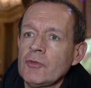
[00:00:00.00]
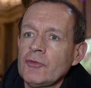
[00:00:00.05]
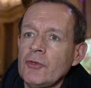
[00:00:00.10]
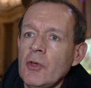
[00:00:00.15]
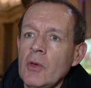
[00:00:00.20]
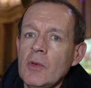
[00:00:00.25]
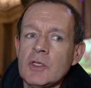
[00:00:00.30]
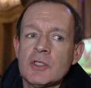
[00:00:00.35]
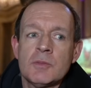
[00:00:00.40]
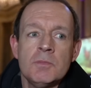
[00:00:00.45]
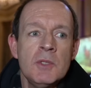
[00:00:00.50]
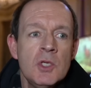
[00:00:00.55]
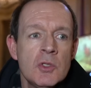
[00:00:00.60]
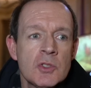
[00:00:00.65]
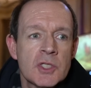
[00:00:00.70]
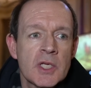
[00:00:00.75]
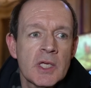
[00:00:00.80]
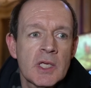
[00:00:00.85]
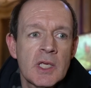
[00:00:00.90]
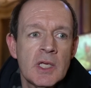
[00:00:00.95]
So it's
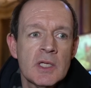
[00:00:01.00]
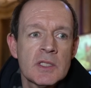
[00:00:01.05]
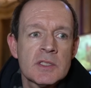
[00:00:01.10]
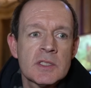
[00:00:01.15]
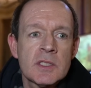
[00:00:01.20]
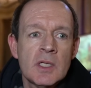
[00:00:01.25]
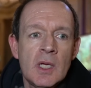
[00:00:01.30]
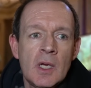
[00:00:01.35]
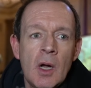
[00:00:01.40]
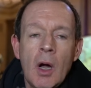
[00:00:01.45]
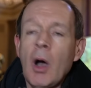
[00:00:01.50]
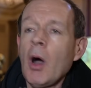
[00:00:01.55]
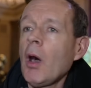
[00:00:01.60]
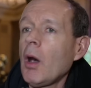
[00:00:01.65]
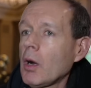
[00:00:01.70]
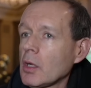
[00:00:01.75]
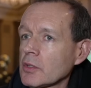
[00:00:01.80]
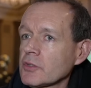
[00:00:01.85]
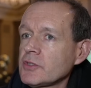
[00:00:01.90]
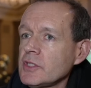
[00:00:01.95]
music, it's
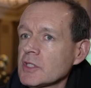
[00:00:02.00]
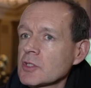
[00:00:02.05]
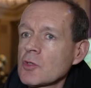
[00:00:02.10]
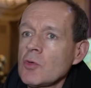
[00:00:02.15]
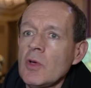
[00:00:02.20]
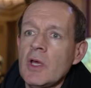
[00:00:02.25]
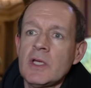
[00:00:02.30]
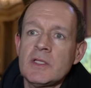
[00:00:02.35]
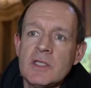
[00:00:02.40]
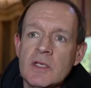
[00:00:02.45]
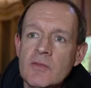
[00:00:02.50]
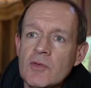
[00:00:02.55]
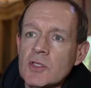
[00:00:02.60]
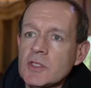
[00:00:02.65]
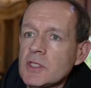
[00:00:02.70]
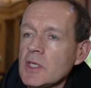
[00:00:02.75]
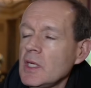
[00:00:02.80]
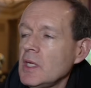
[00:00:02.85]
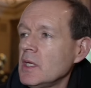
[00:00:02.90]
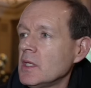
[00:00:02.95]
arts, it's
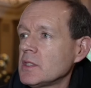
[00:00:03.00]
creativity,